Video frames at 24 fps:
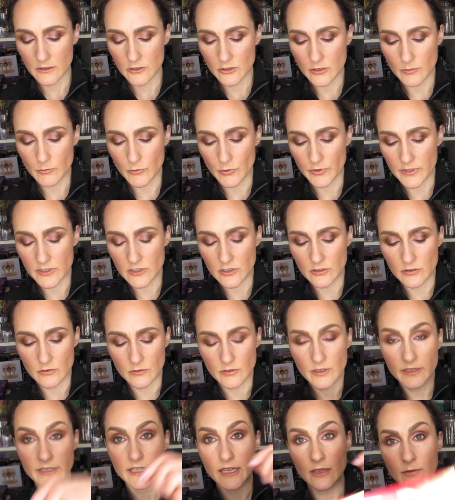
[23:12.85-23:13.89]
So I'm going
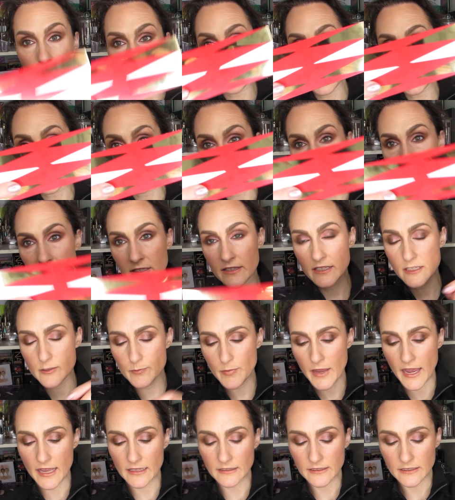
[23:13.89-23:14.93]
to get back into this
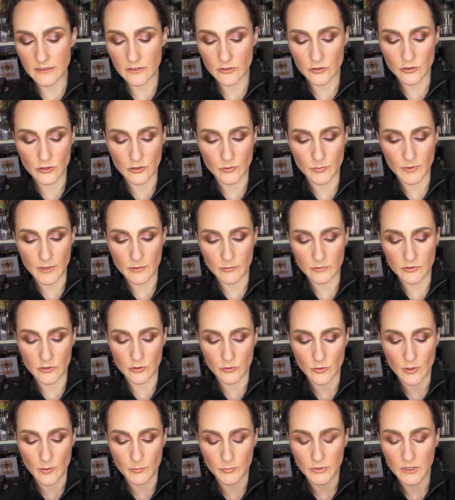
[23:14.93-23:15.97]
palette to be able
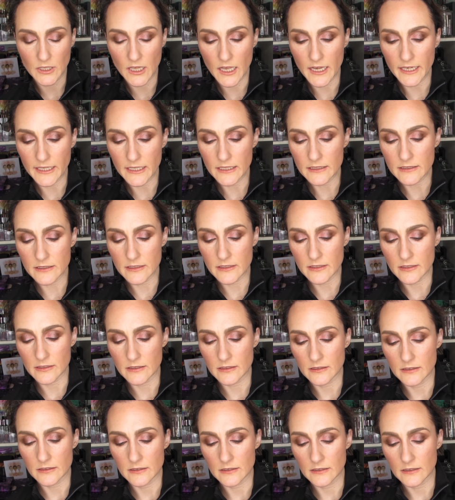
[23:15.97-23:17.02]
to apply it.
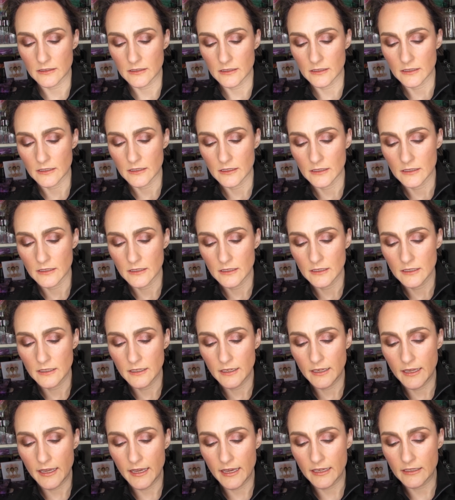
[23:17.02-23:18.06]

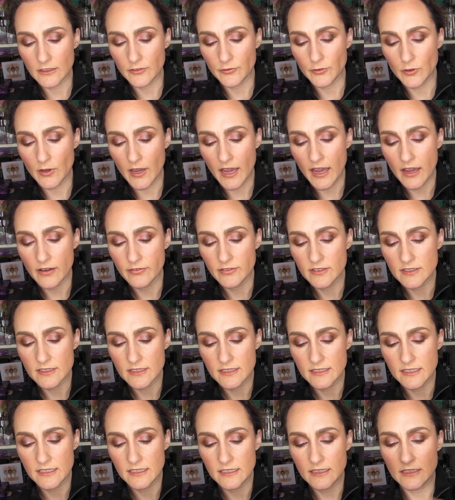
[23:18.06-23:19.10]
And if you haven't
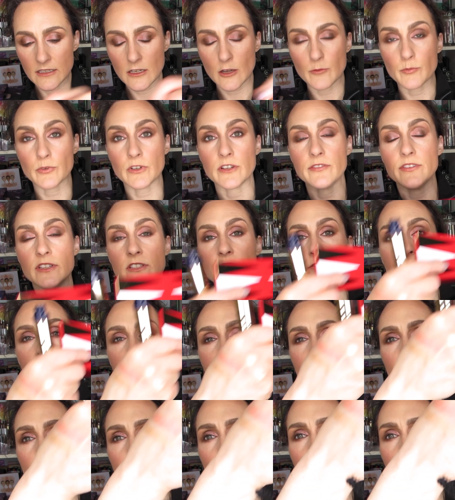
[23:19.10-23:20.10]
seen a previous video